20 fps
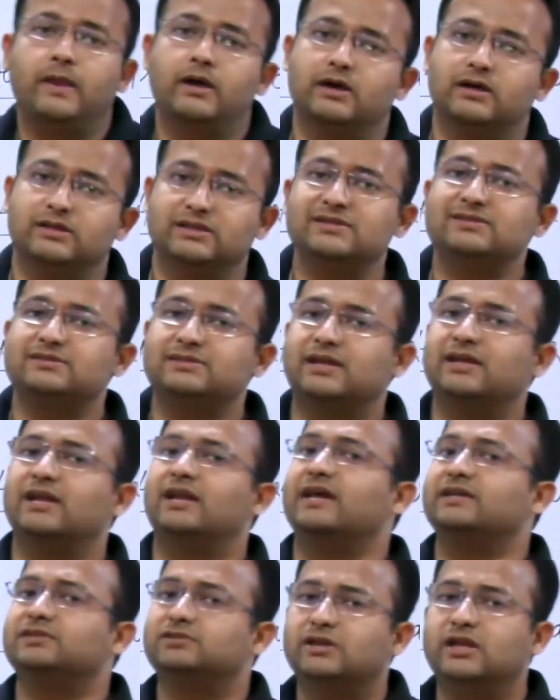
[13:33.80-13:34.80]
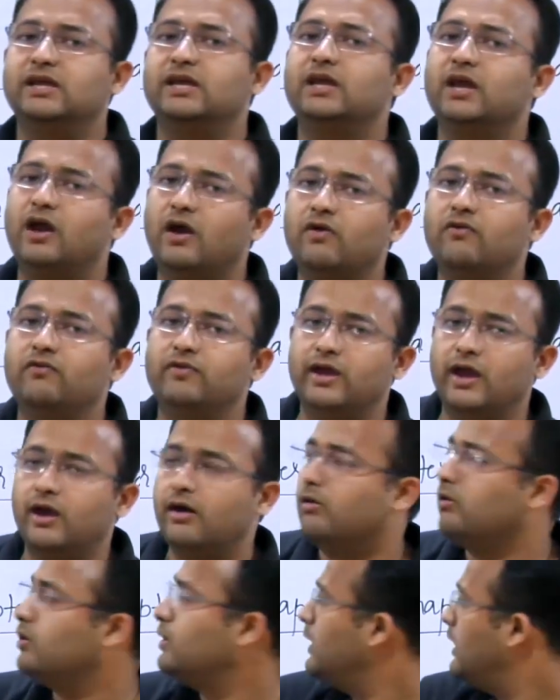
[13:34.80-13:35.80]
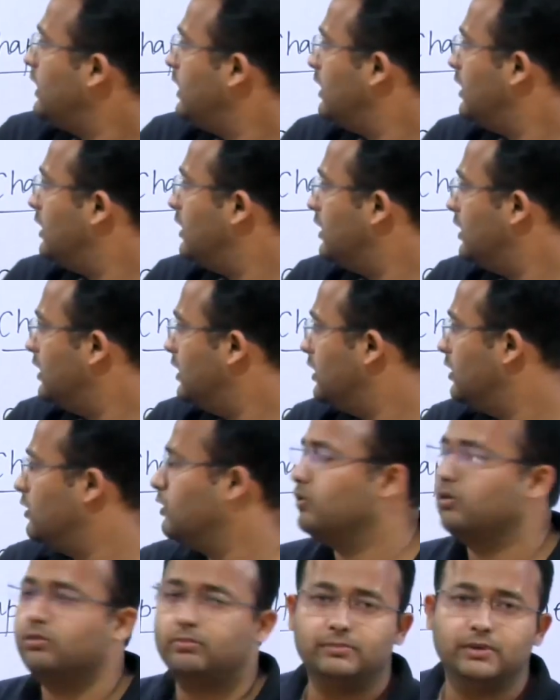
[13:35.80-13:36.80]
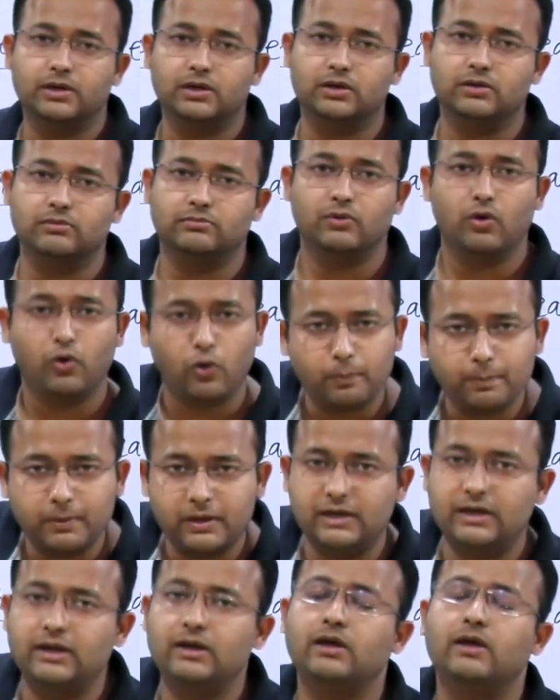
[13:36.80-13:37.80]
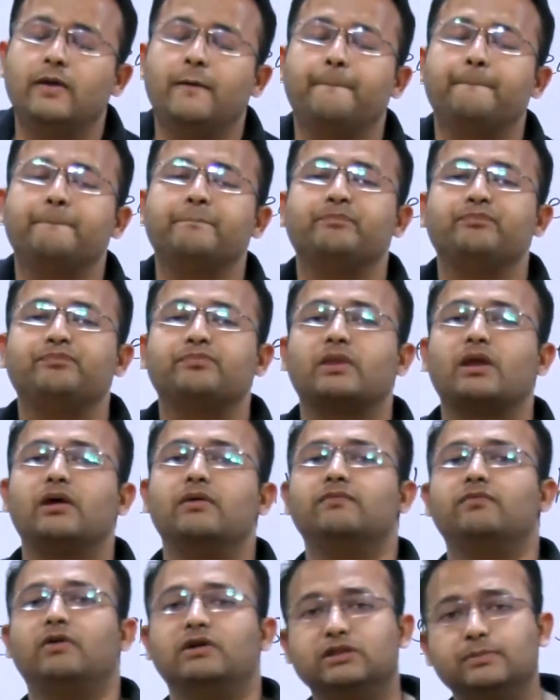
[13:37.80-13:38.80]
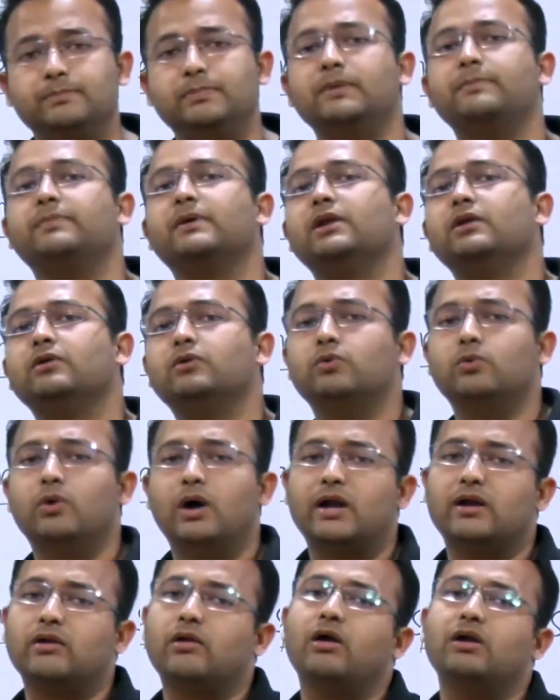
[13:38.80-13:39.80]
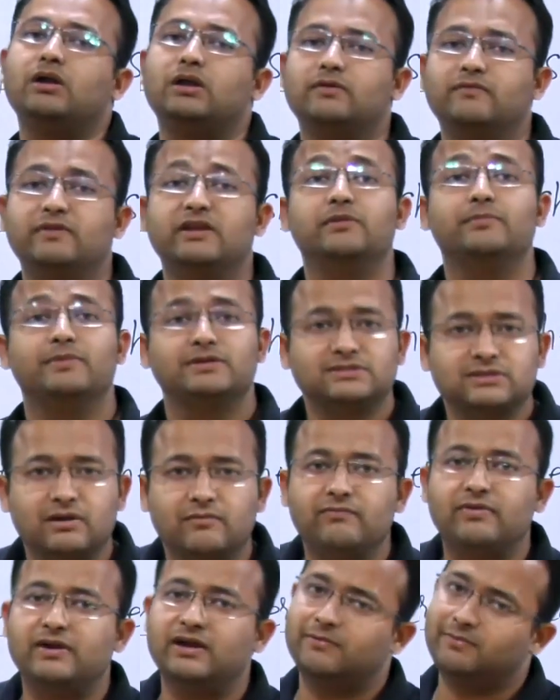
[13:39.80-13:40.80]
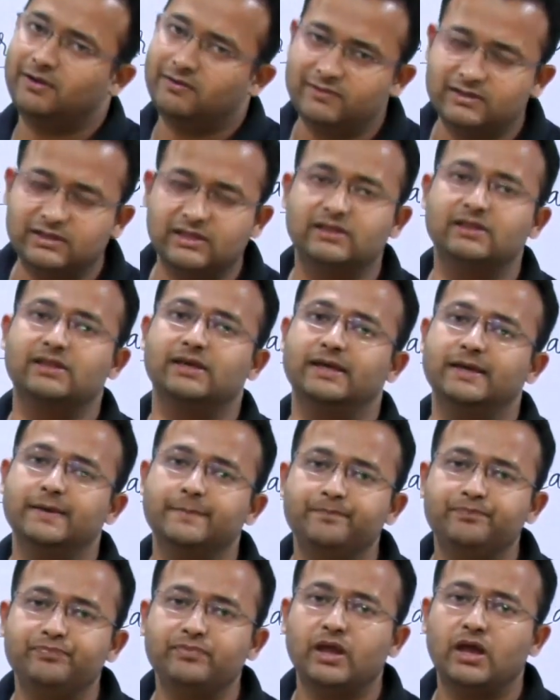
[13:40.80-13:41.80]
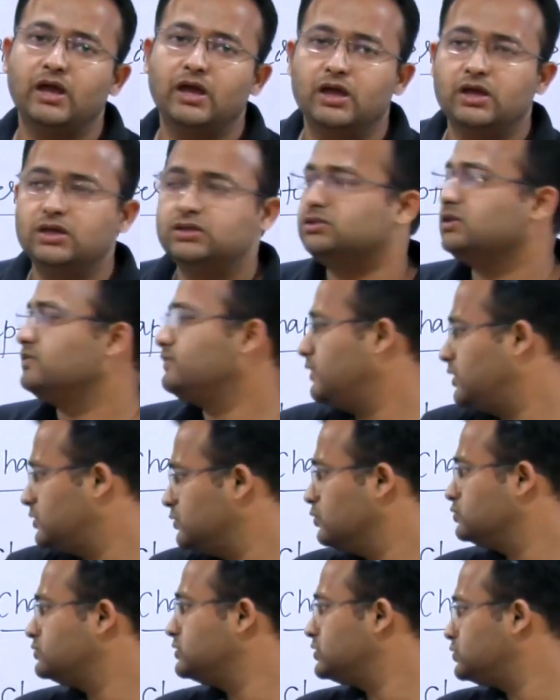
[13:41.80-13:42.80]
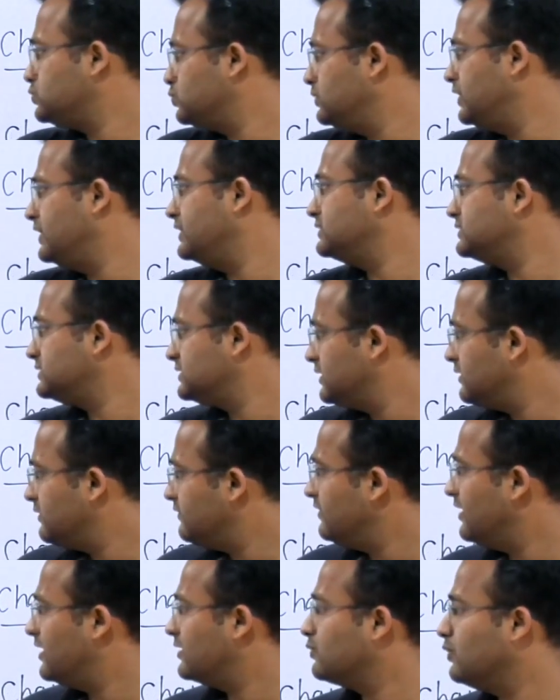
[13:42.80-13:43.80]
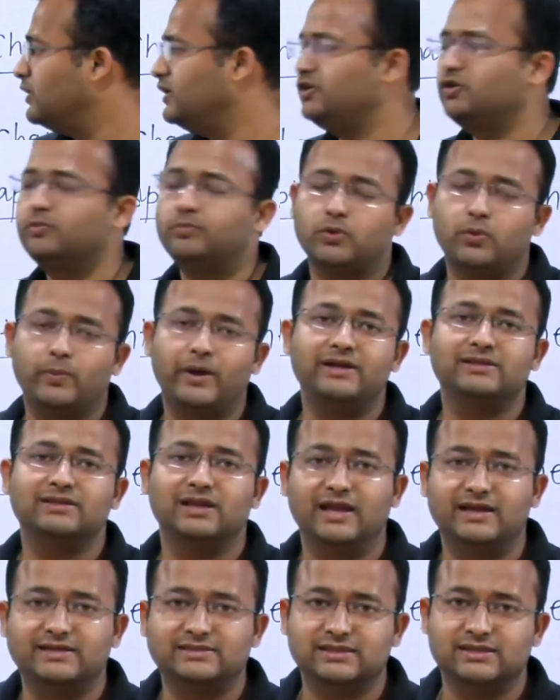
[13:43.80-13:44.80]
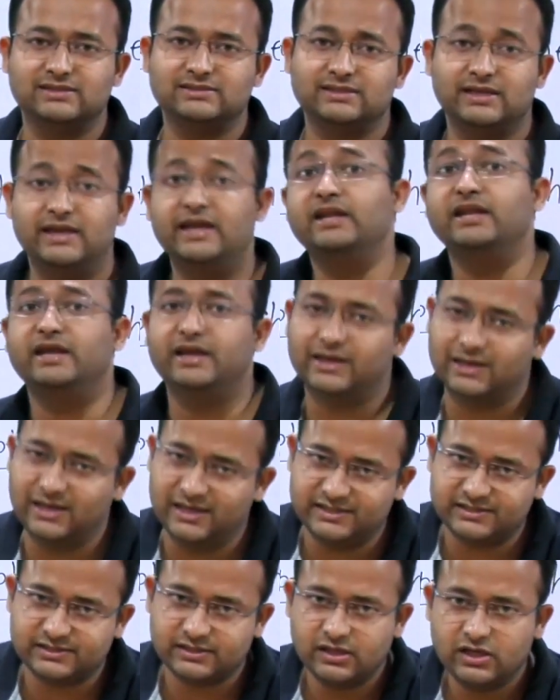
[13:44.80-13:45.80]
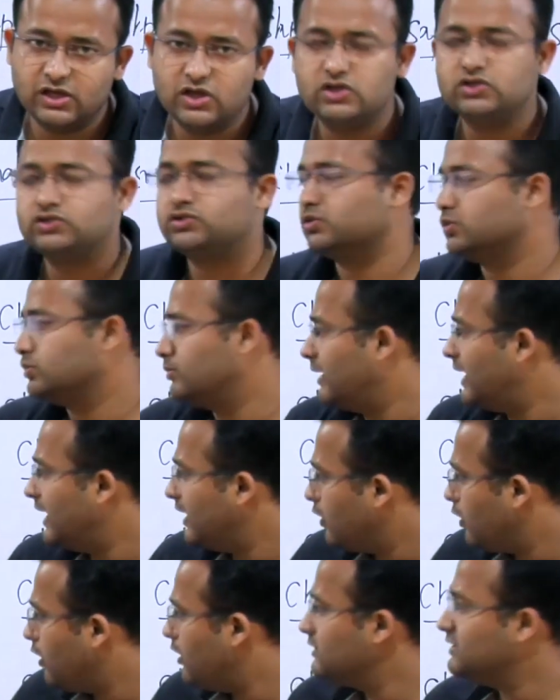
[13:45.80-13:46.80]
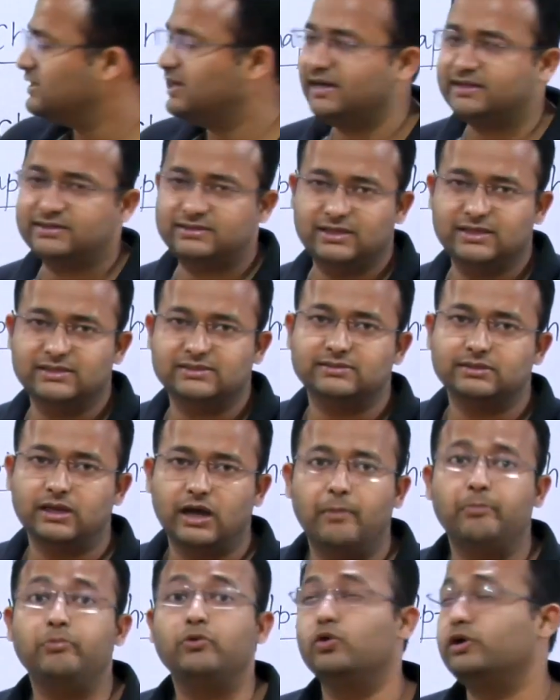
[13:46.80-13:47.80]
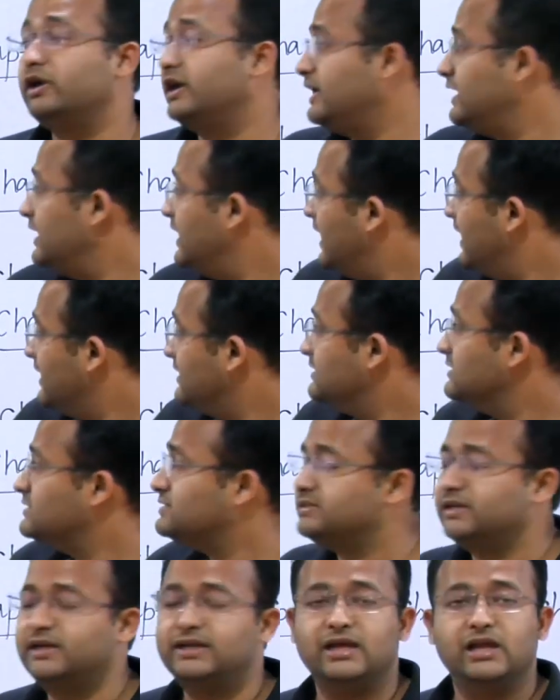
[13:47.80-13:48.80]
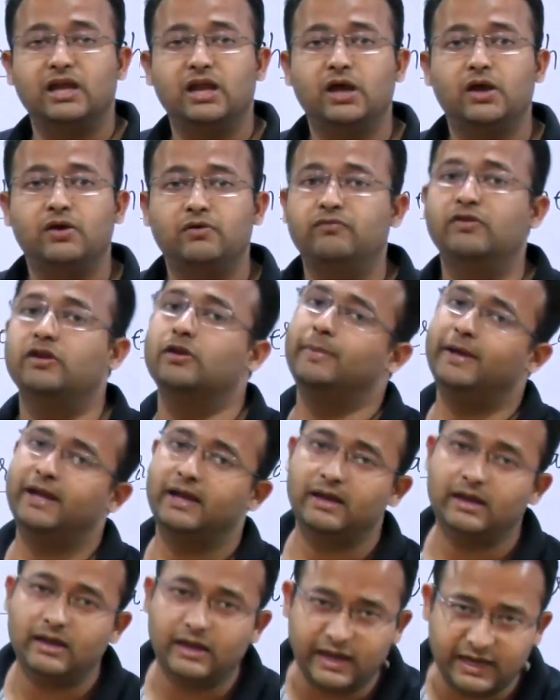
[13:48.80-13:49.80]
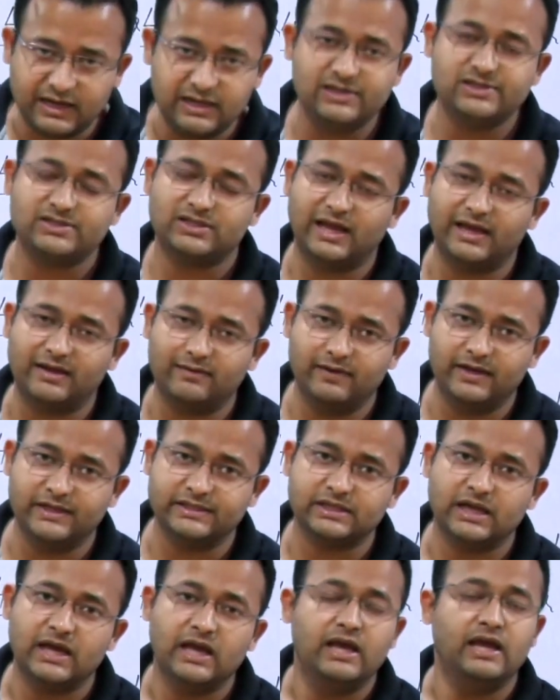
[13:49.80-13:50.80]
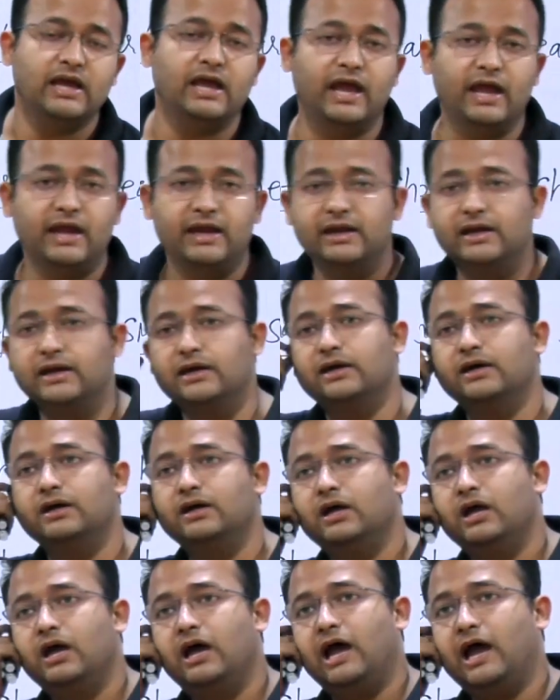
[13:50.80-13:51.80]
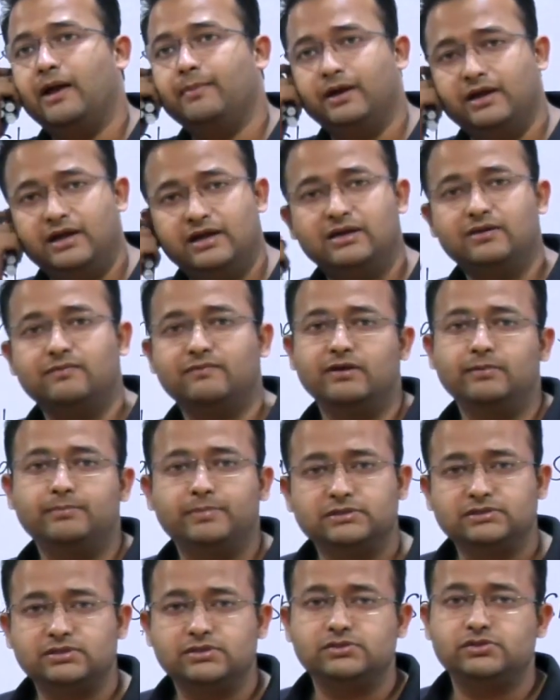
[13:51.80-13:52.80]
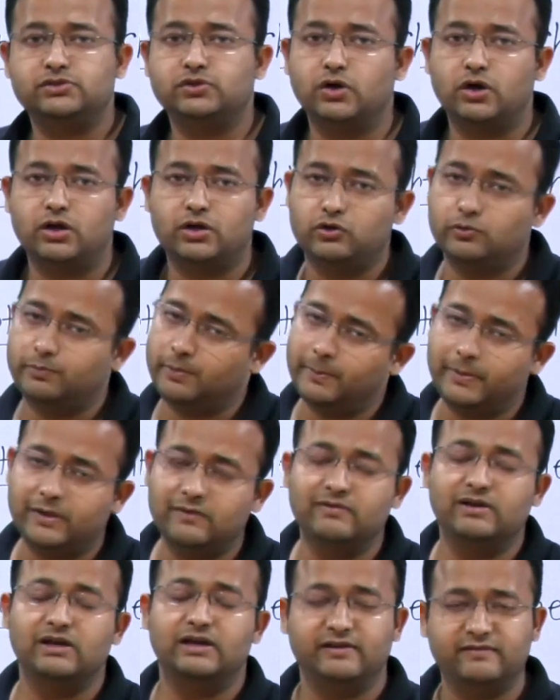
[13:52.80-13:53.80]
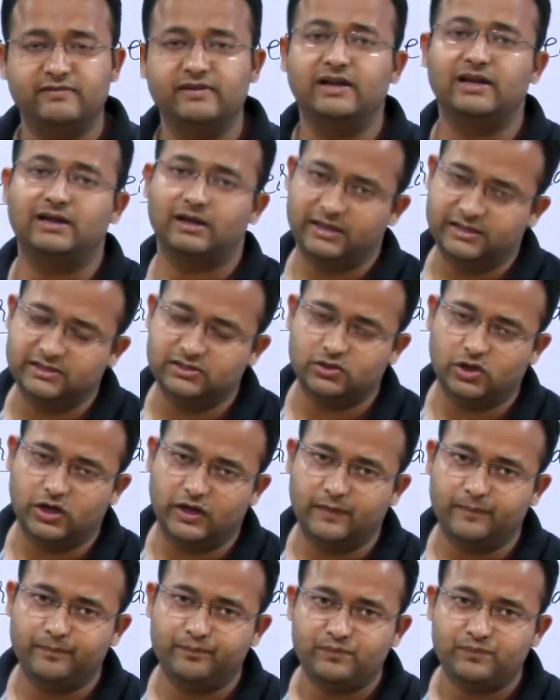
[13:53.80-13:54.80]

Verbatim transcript: uh, this channel actually we have uh, um, um, opened for the people who are not very much comfortable with Hindi. So, for those students we are going to provide the lectures in English. So, my all the lectures uploaded at this channel will be in English language and uh, I am 101 percent sure you people will definitely enjoy.